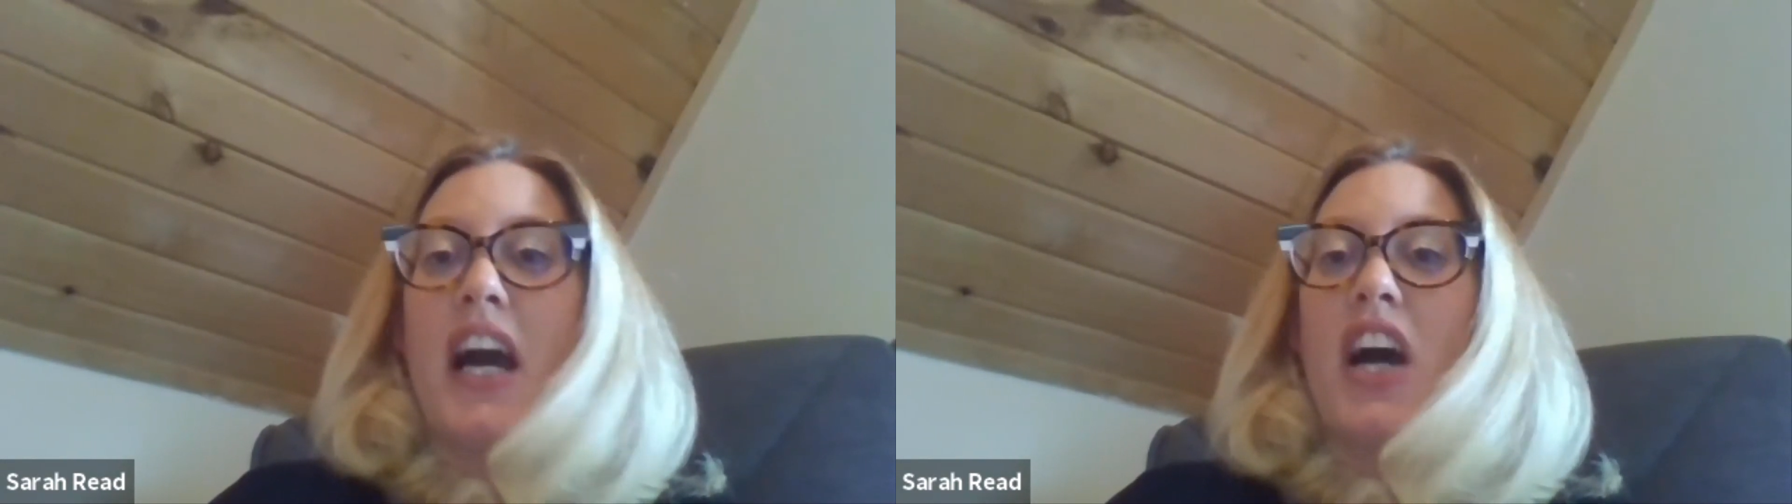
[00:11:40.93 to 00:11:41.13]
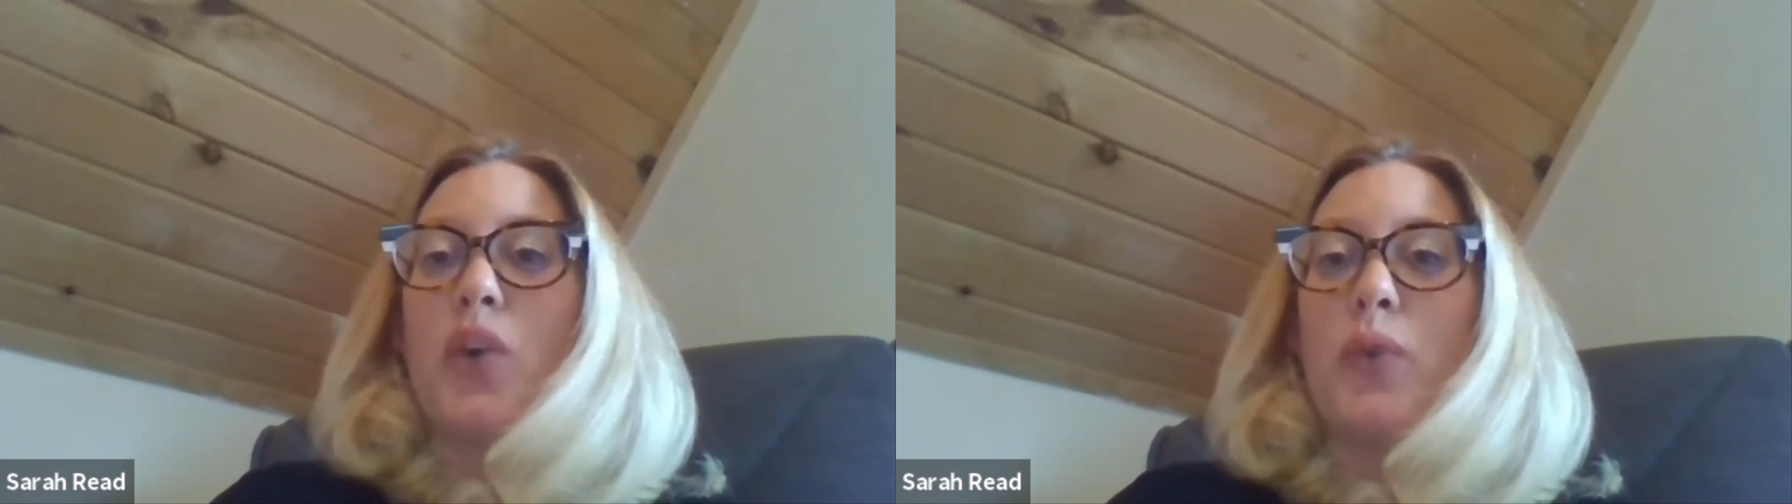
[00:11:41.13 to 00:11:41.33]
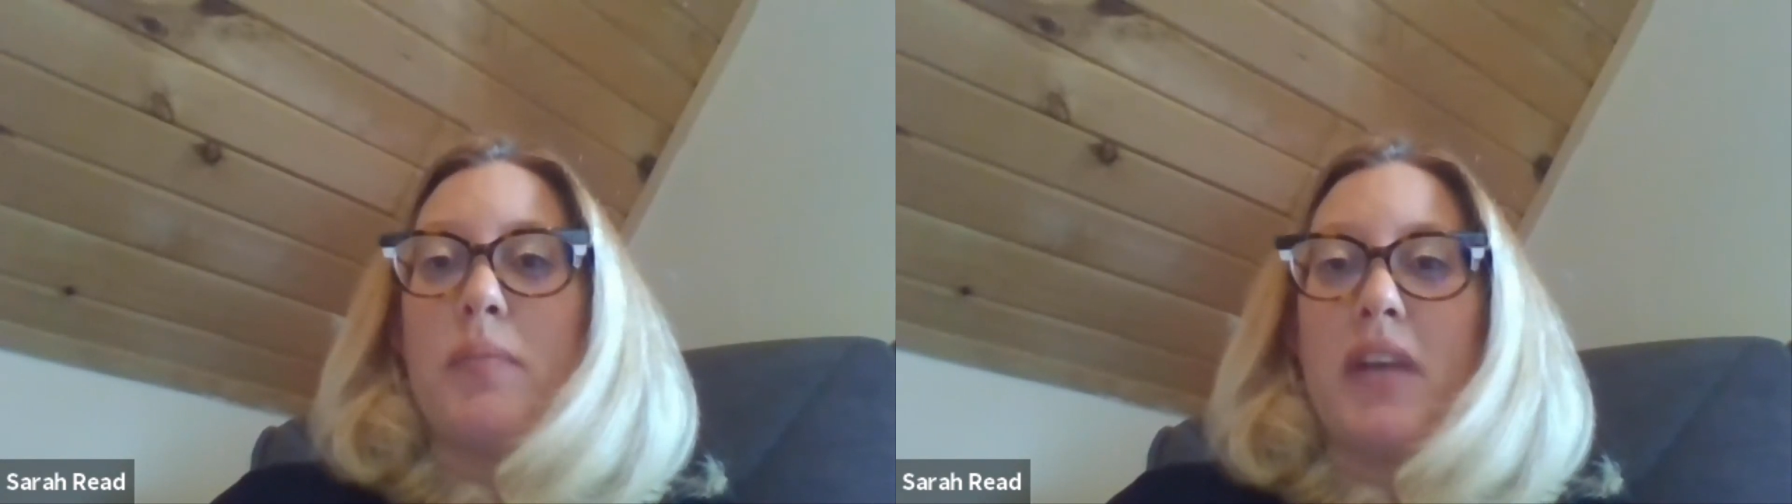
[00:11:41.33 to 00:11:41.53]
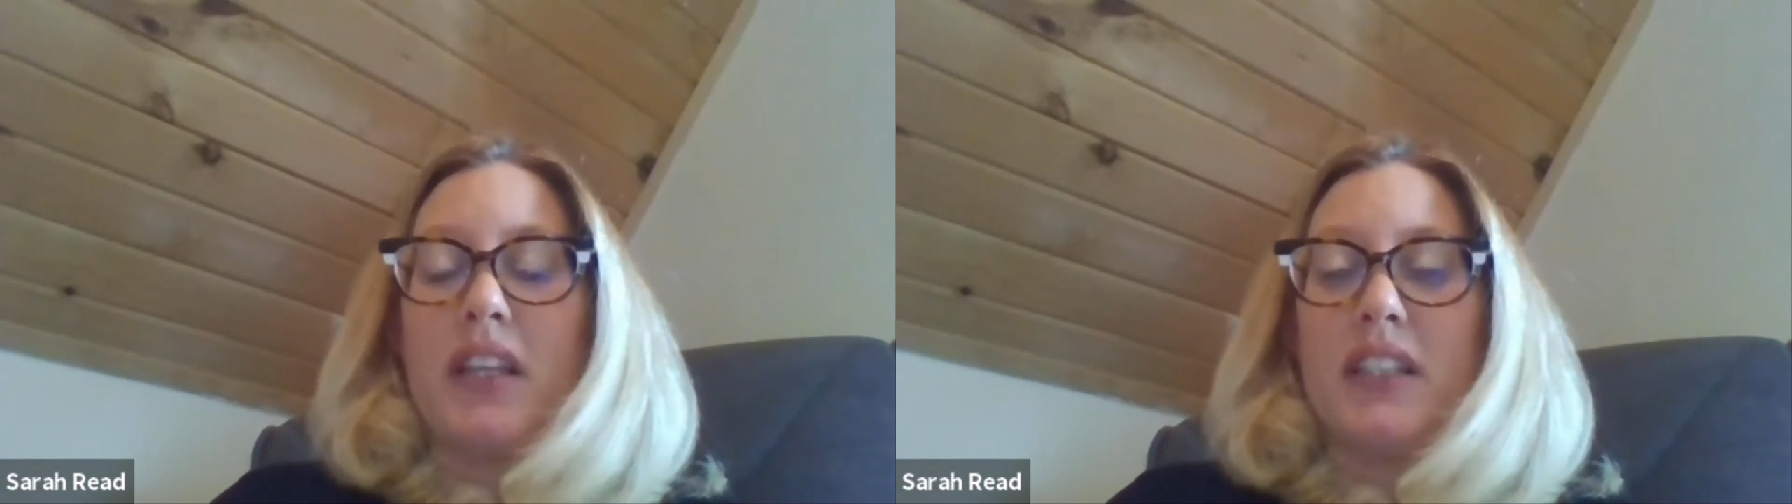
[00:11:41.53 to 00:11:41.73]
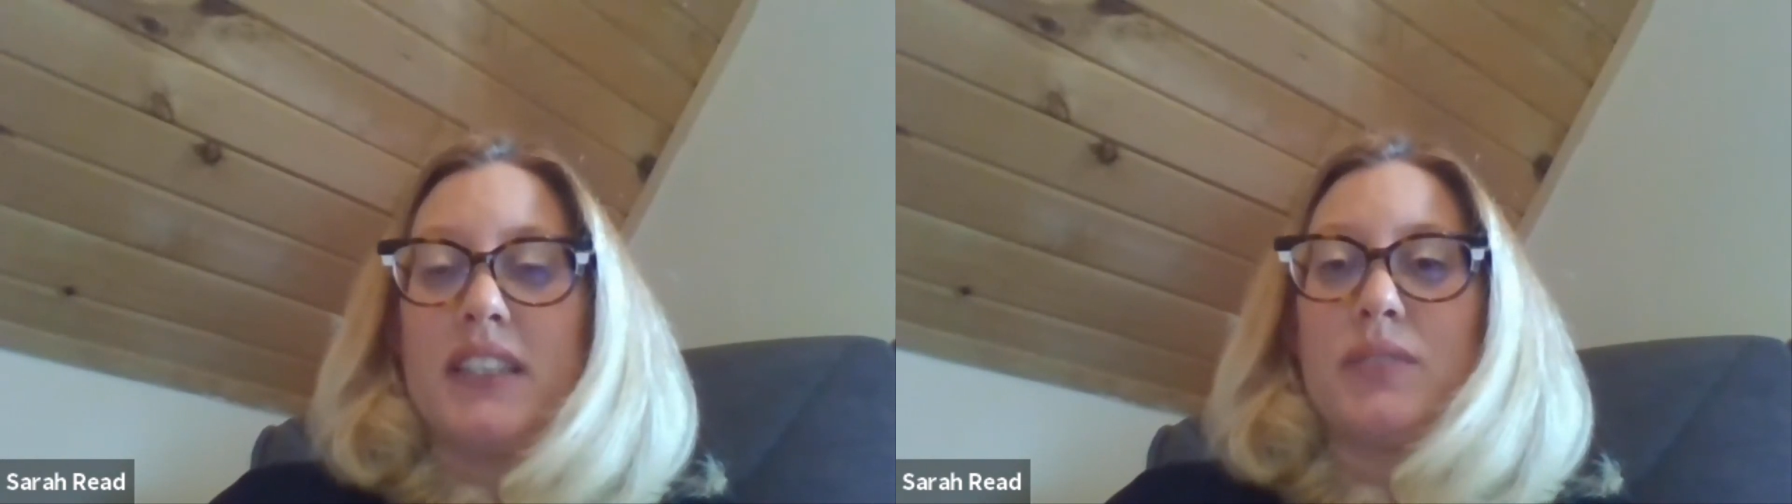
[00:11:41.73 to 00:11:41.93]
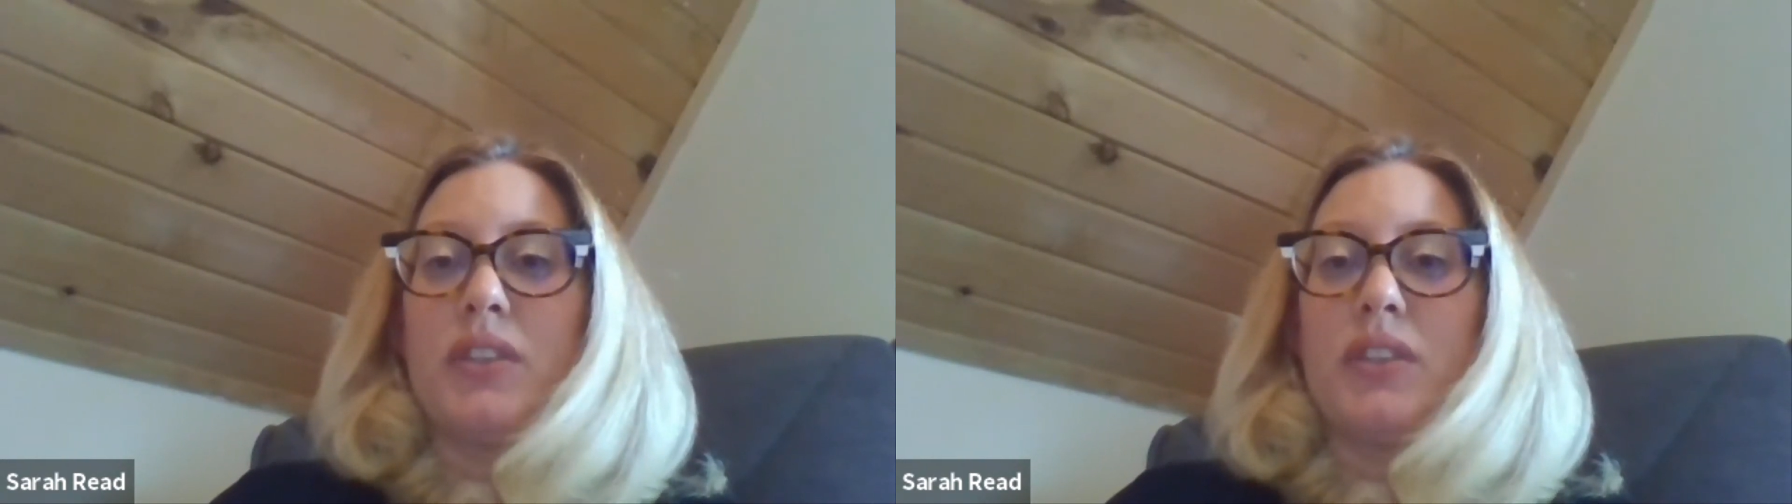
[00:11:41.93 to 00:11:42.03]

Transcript: How do we make this